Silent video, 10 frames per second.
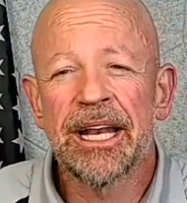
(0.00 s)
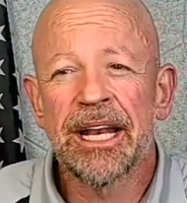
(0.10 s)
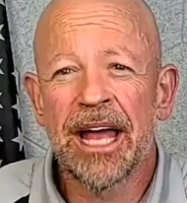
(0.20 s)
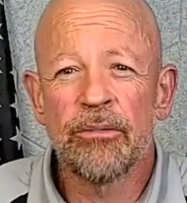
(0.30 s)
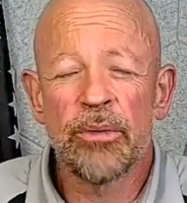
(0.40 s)

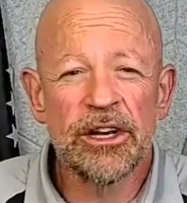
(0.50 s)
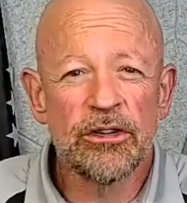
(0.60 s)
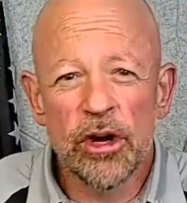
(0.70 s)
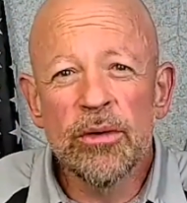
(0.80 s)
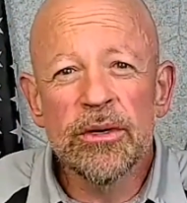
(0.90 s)

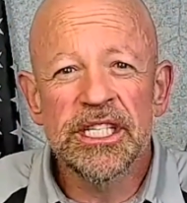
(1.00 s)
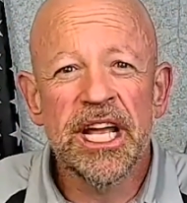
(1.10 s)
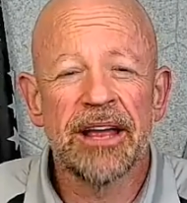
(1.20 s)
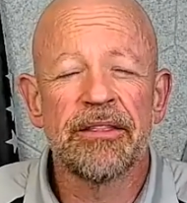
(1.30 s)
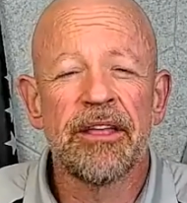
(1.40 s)

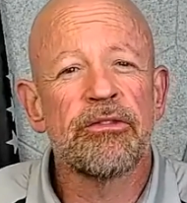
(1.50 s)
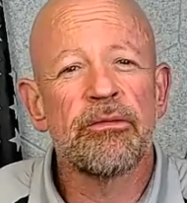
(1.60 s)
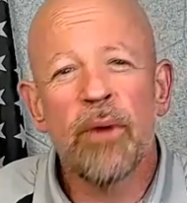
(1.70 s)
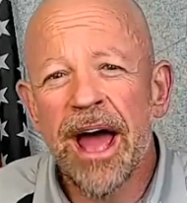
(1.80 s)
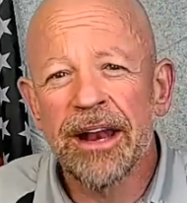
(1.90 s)
reducing the
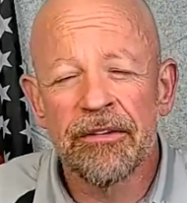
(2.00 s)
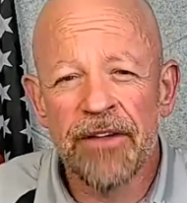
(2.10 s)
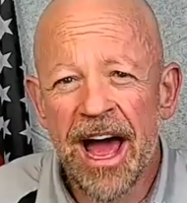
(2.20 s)
threat of